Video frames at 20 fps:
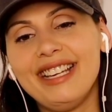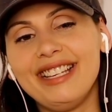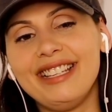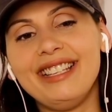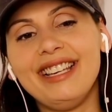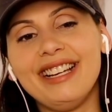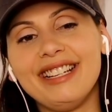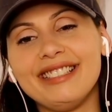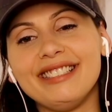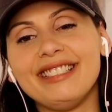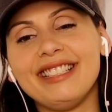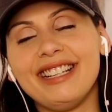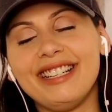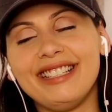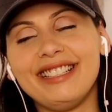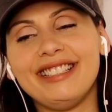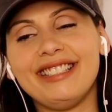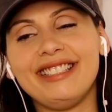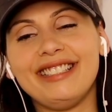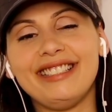
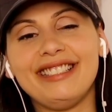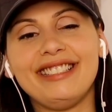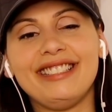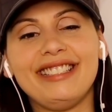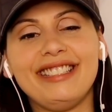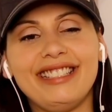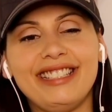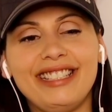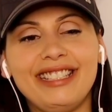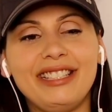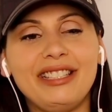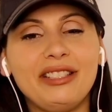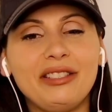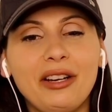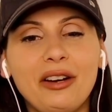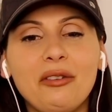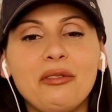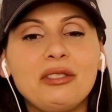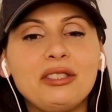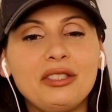It
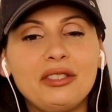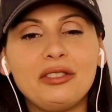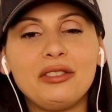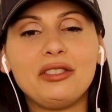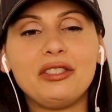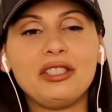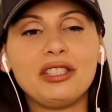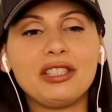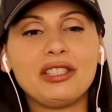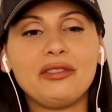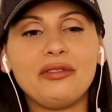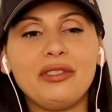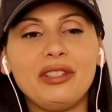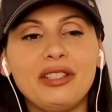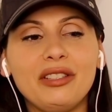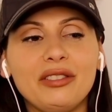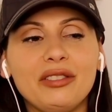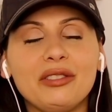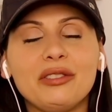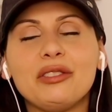always just
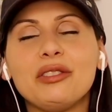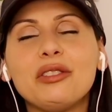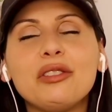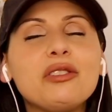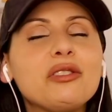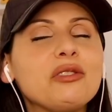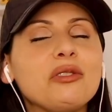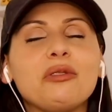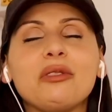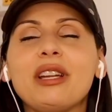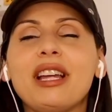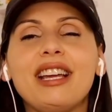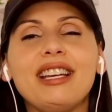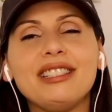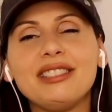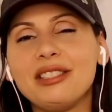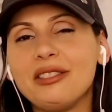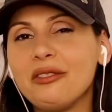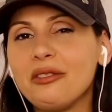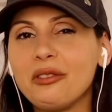feel so
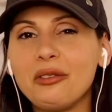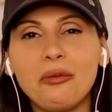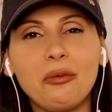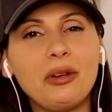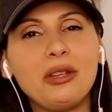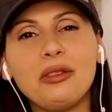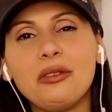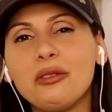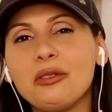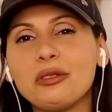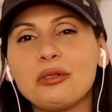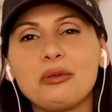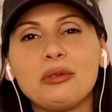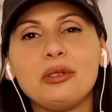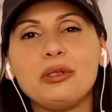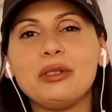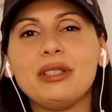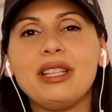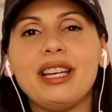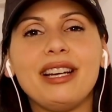nice, you know, the windows
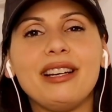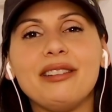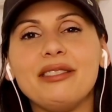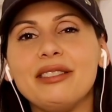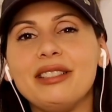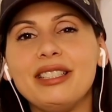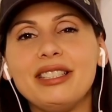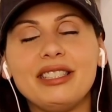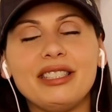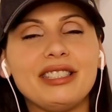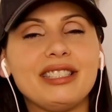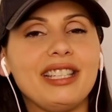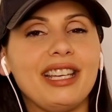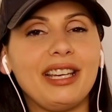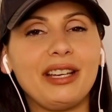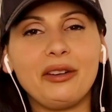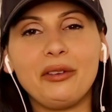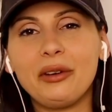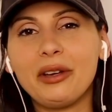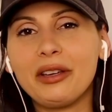rolled down and just
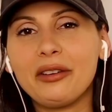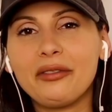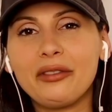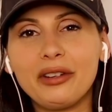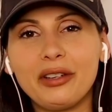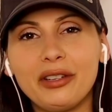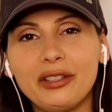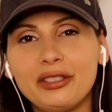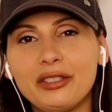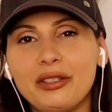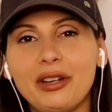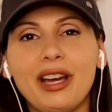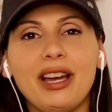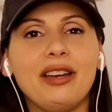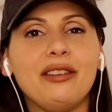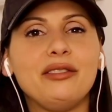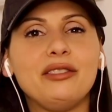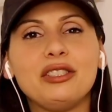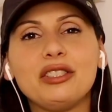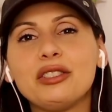like going for a
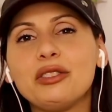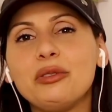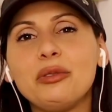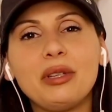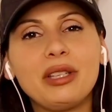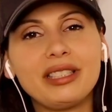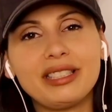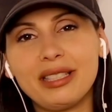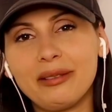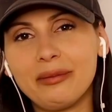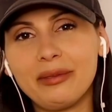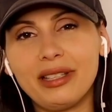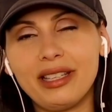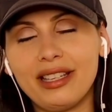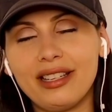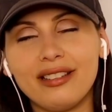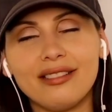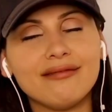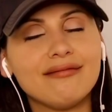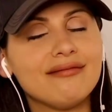drive, just doing
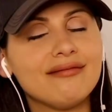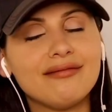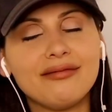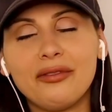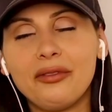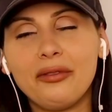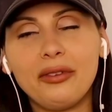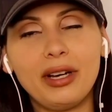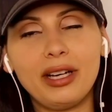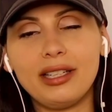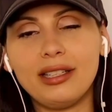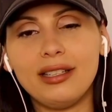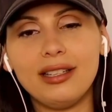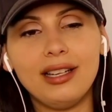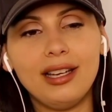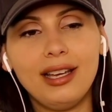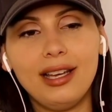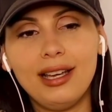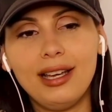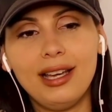something fun.
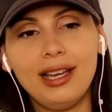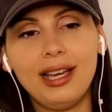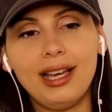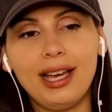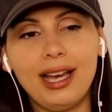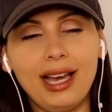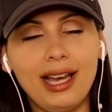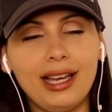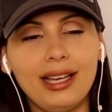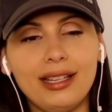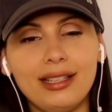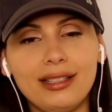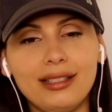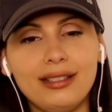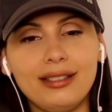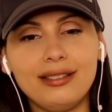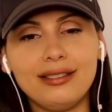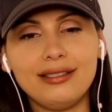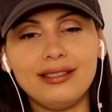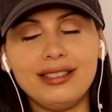
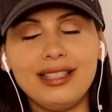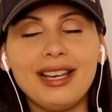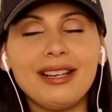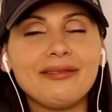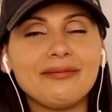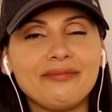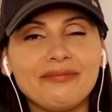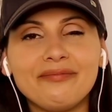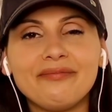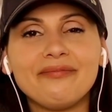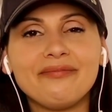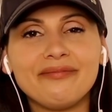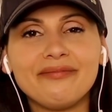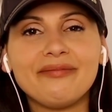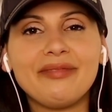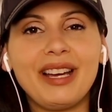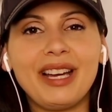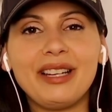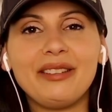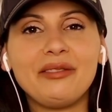And yeah,
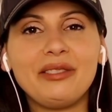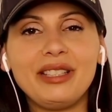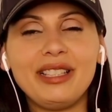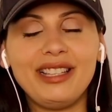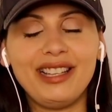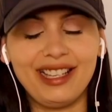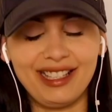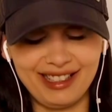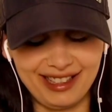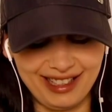I really like